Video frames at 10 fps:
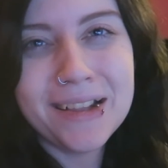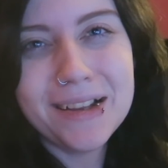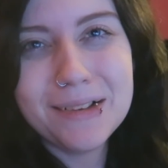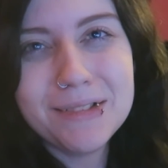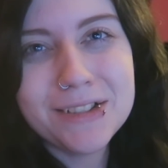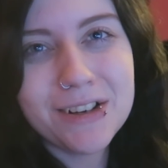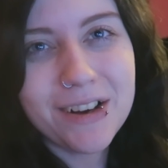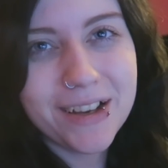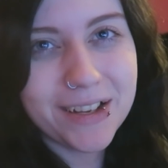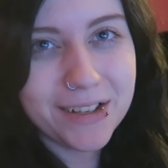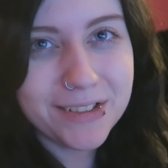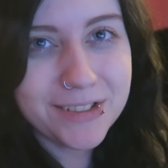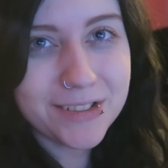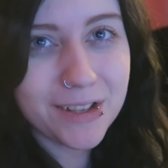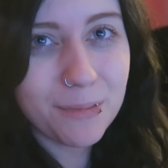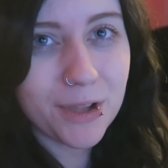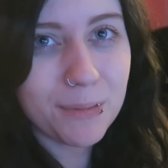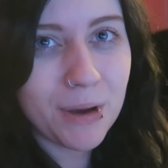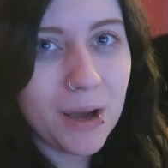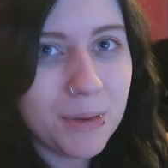It's just I'm
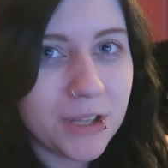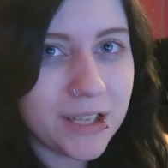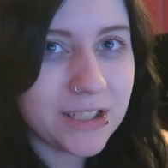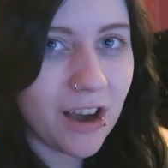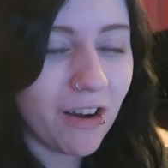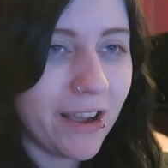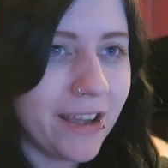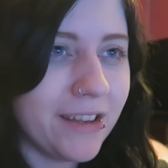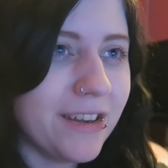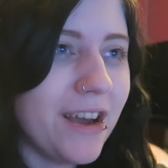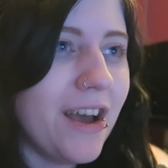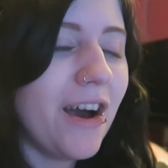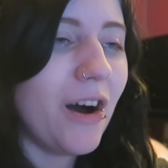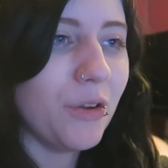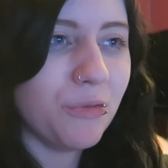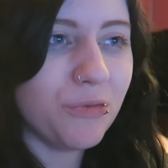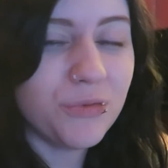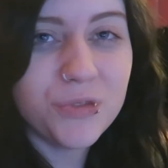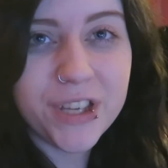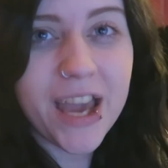like permanently tired. I
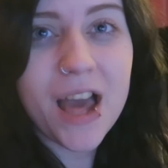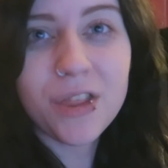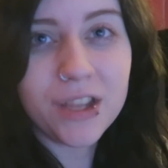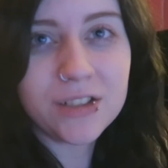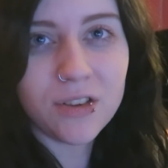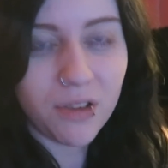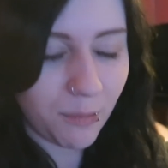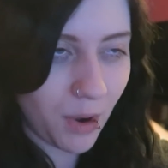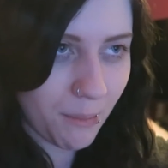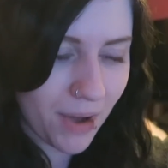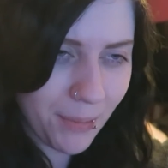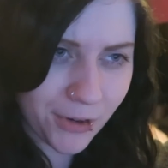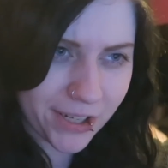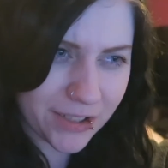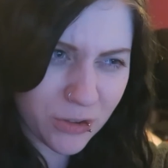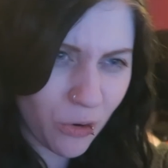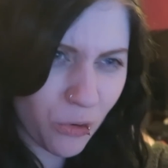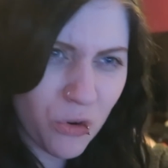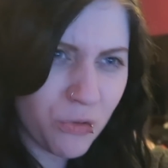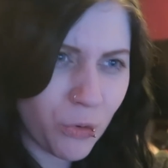forget things a lot. Like, my memory is
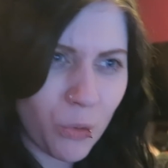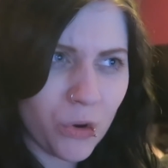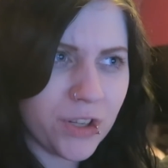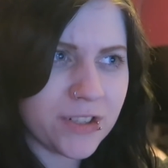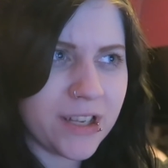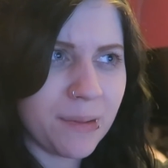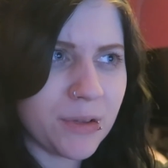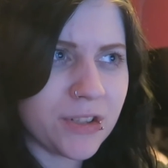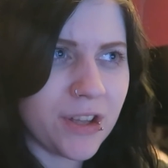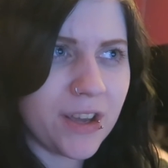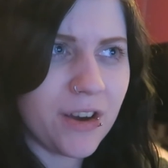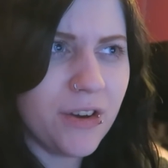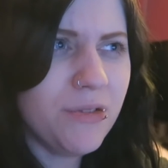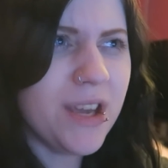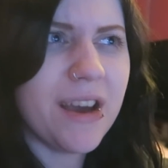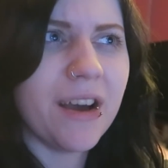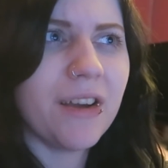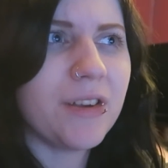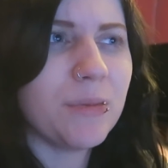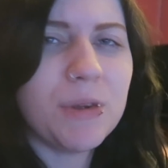awful, honestly. I'm just like, oh
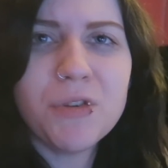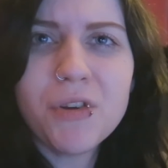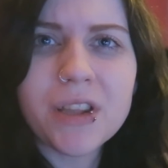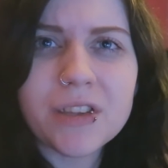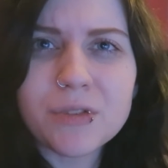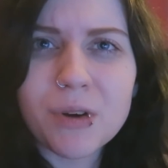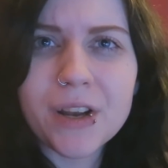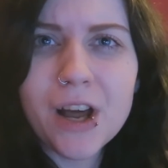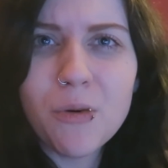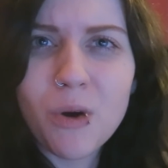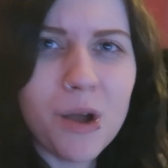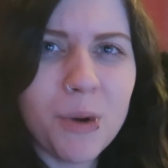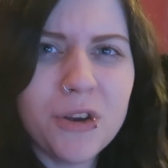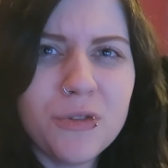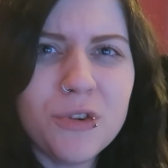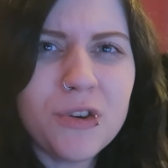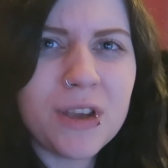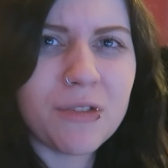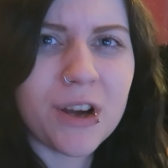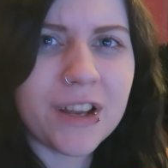yeah, I could be vlogging this right now, why am I not
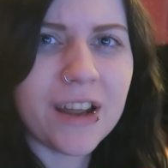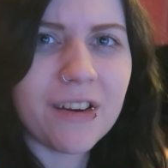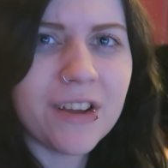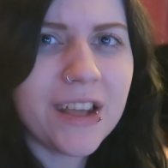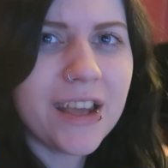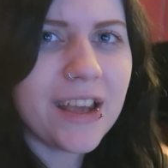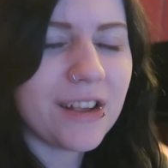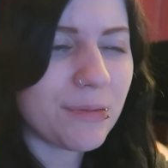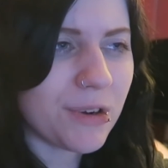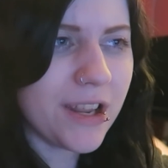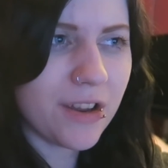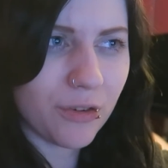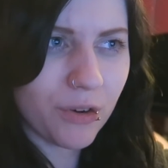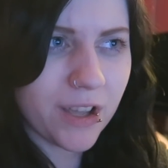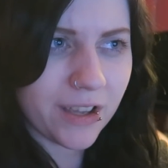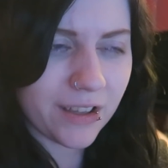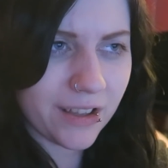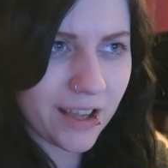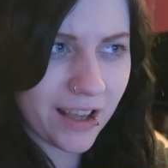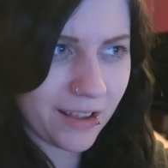vlogging right now? It's really annoying.